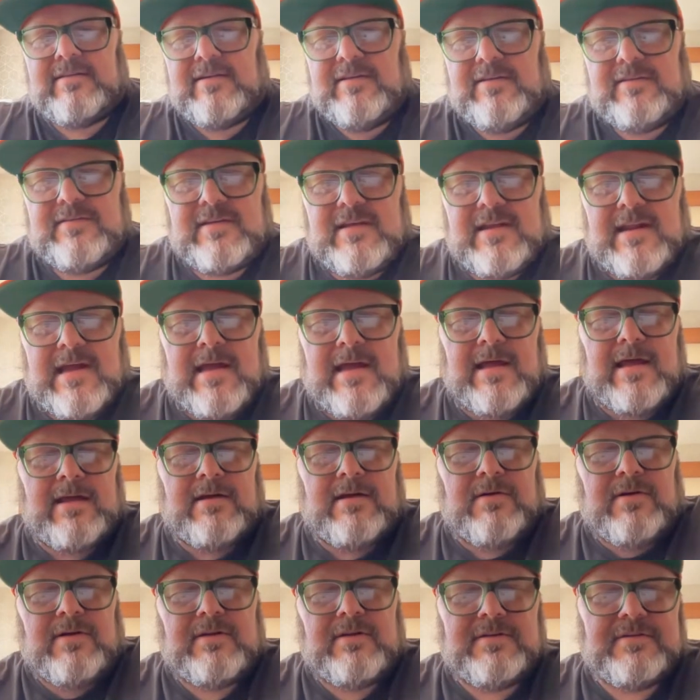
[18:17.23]
there and you said, I
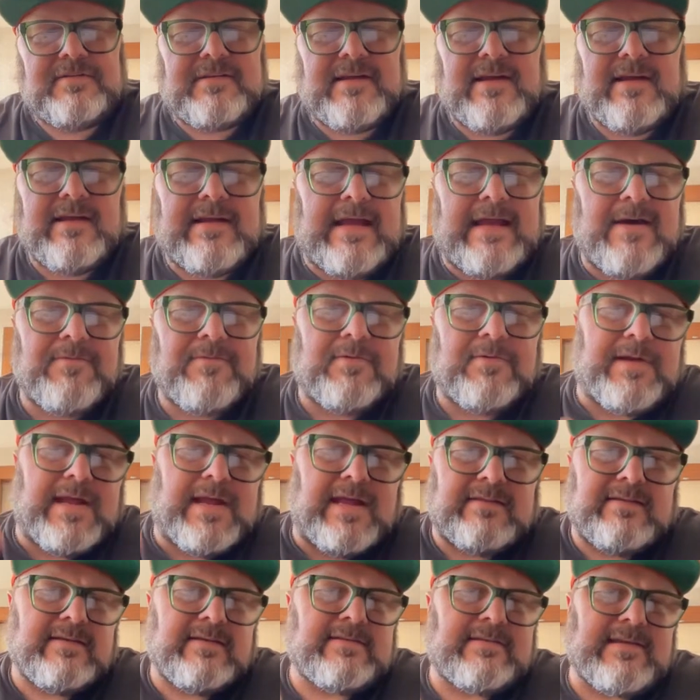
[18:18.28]
don't understand how we're
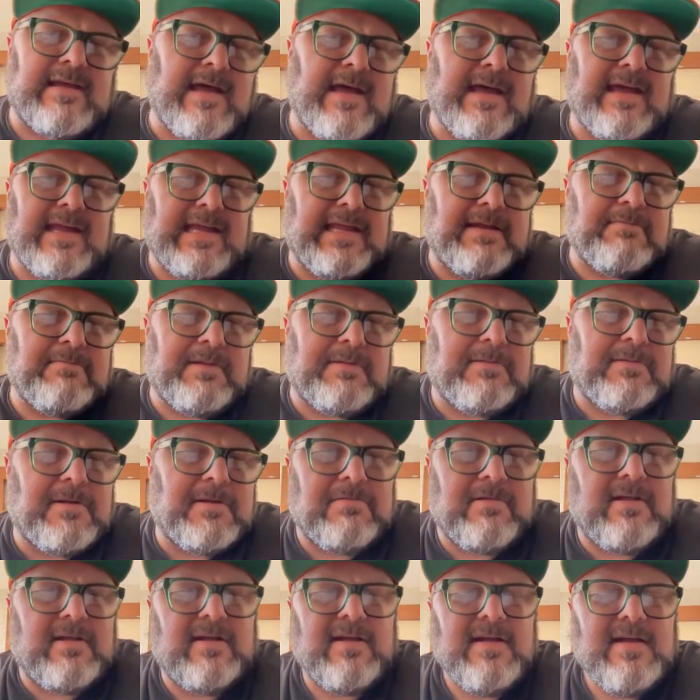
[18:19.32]
ranked this high and blah, blah,
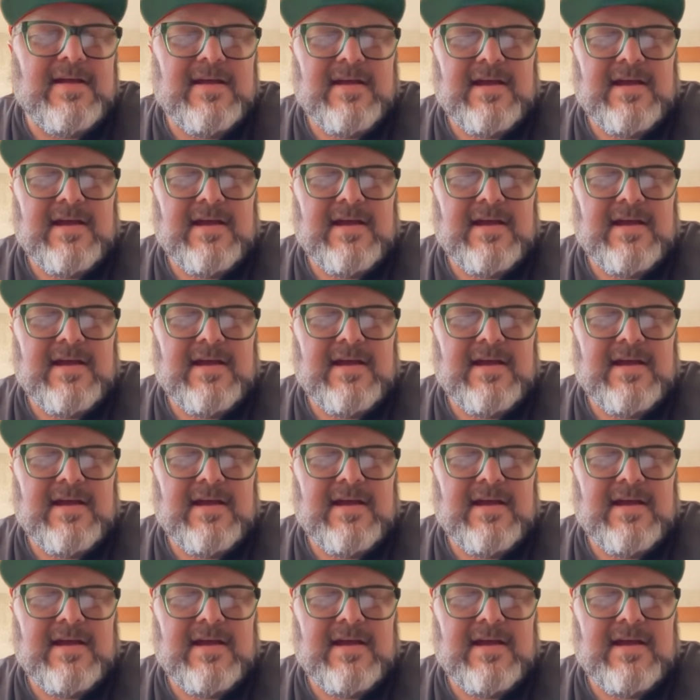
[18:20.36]
blah.